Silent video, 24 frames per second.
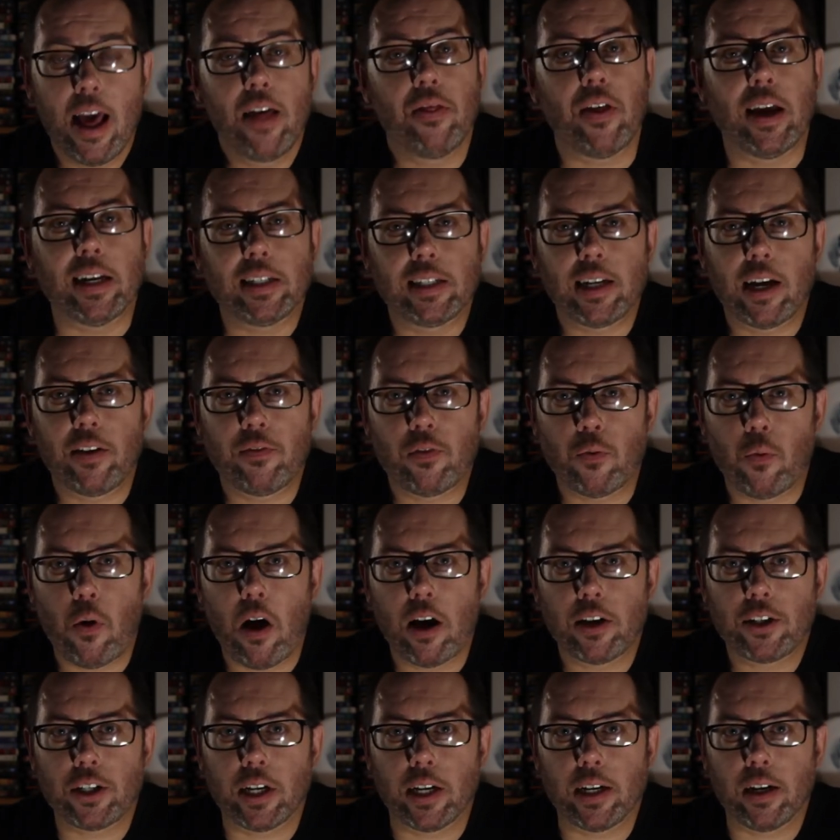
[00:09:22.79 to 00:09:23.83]
Thanks again for
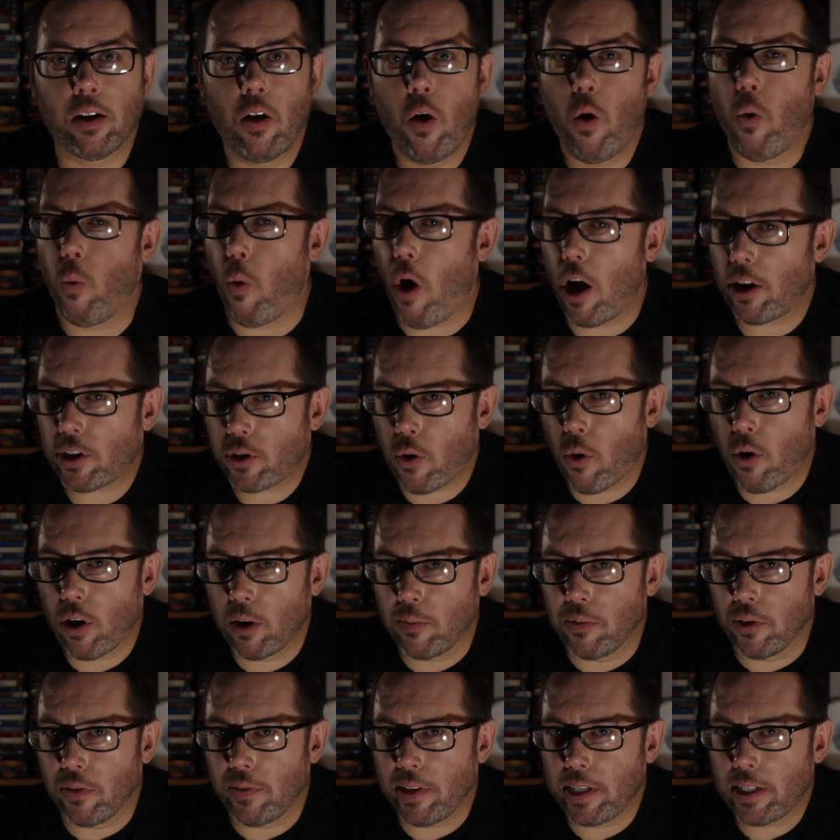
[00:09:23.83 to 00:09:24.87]
watching. Watch
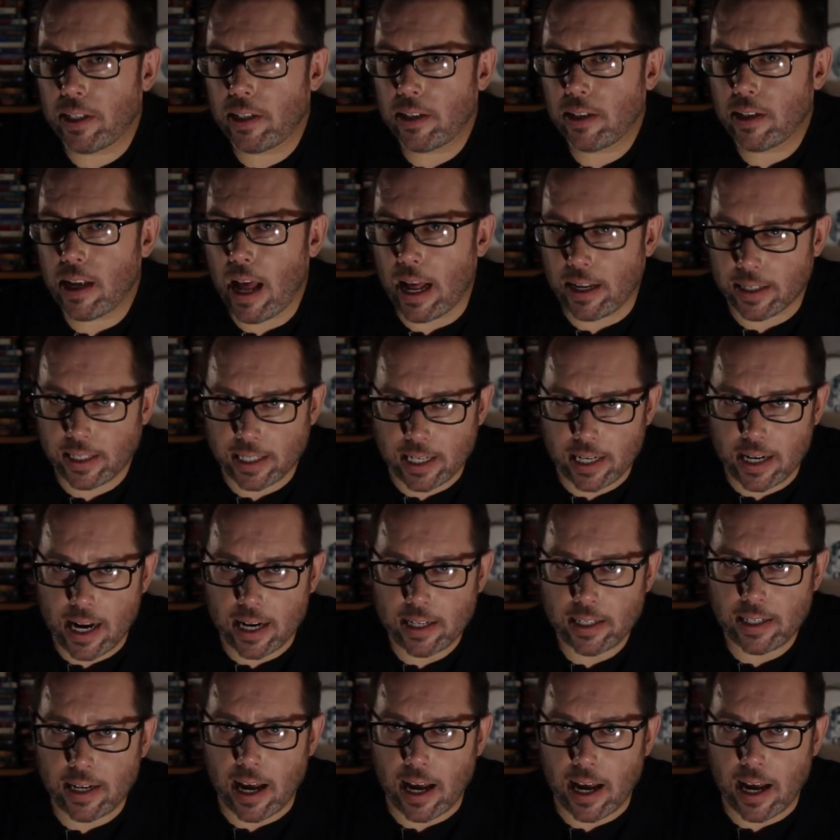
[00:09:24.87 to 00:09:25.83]
horror movies. I'll see you next